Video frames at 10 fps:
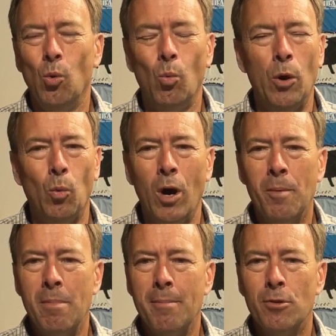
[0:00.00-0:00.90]
When
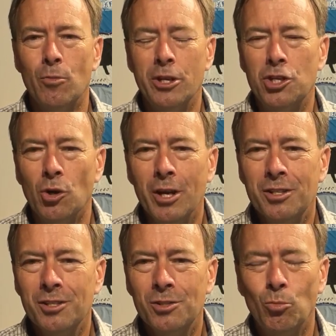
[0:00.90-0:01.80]
one member
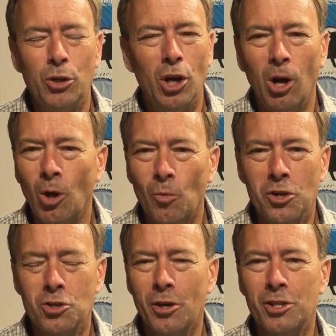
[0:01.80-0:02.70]
rejoices, we all
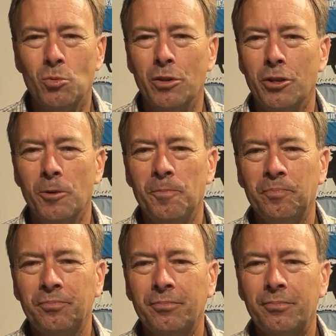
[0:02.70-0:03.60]
rejoice with you.
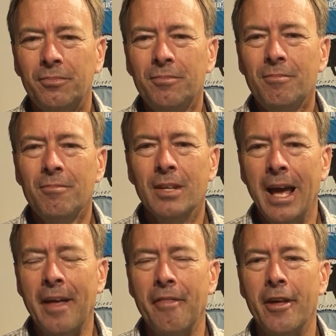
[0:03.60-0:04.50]

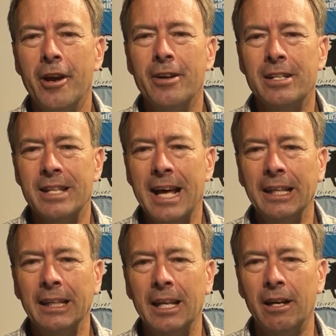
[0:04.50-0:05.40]
And there is
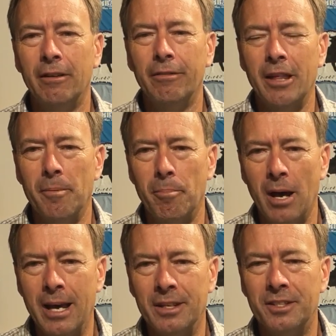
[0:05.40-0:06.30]
that love that
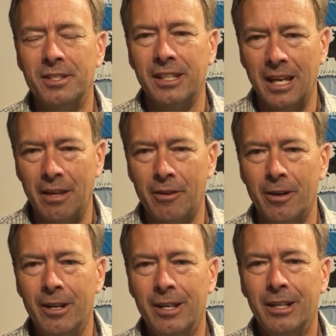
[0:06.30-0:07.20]
binds
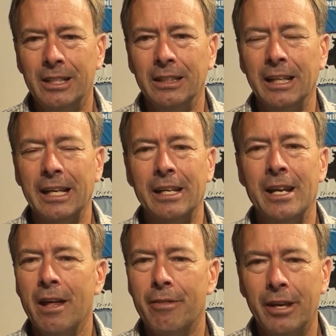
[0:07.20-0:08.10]
together like
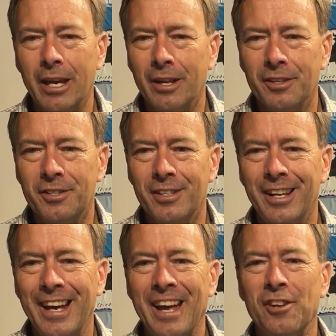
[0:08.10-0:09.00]
nothing else.
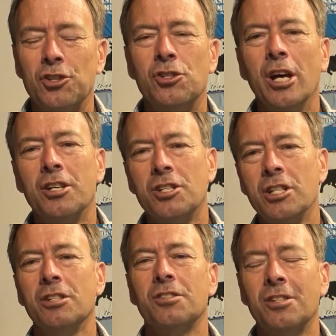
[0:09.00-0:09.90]
And such
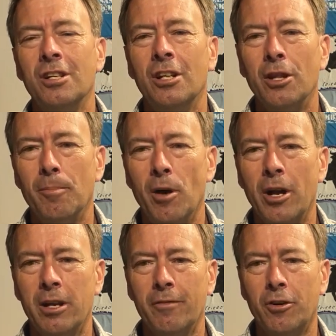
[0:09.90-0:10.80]
is the
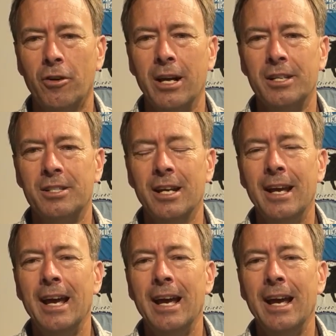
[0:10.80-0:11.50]
body of Christ.